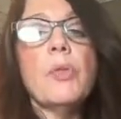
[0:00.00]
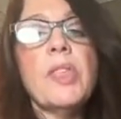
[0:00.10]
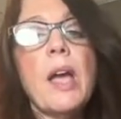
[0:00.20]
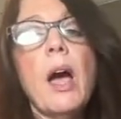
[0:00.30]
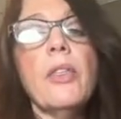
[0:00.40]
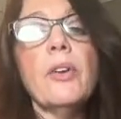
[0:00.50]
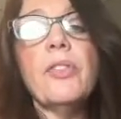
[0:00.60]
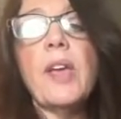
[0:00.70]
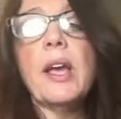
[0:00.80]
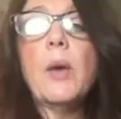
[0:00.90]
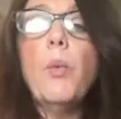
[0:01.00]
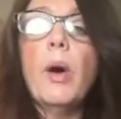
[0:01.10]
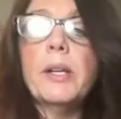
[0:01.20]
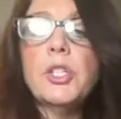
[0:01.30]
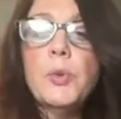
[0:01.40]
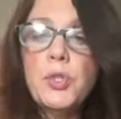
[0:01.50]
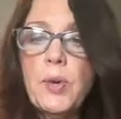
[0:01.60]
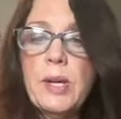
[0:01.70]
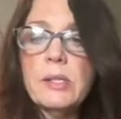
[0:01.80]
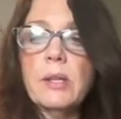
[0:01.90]
The other thing I wanted to
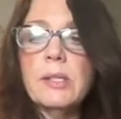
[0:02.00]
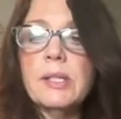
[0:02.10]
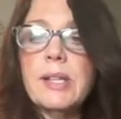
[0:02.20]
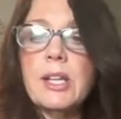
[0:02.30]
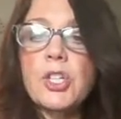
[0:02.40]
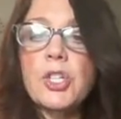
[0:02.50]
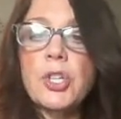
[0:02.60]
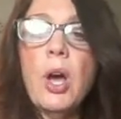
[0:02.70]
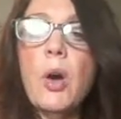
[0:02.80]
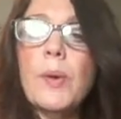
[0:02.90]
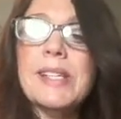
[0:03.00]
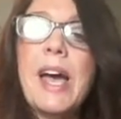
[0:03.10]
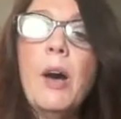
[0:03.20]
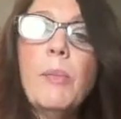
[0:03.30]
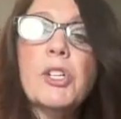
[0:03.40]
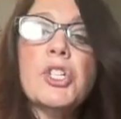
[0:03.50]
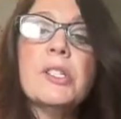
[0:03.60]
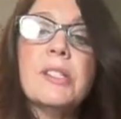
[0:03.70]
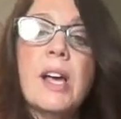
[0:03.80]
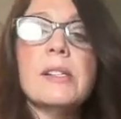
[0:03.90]
address on today's show is how much
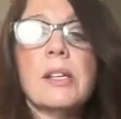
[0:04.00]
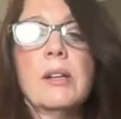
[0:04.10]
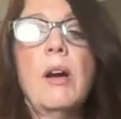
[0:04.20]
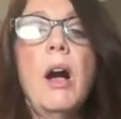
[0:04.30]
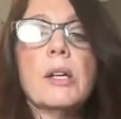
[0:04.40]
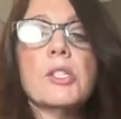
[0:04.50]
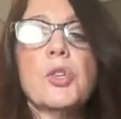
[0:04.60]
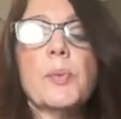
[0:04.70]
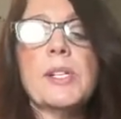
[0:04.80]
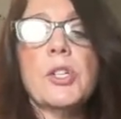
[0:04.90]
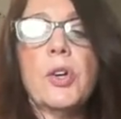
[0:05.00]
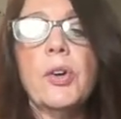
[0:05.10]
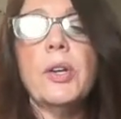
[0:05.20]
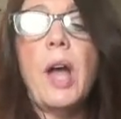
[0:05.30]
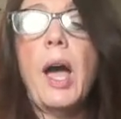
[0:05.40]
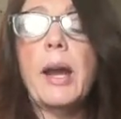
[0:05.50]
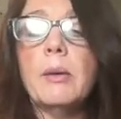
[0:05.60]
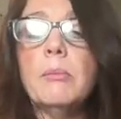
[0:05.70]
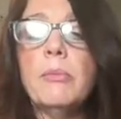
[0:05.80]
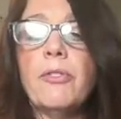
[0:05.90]
does it cost to return an
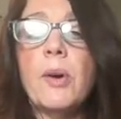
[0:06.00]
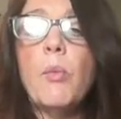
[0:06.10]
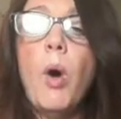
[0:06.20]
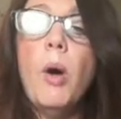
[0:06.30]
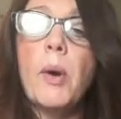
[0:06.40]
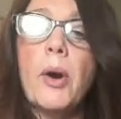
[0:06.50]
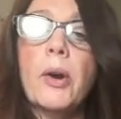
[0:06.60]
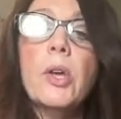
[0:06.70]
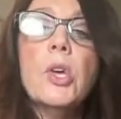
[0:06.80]
item from Walmart?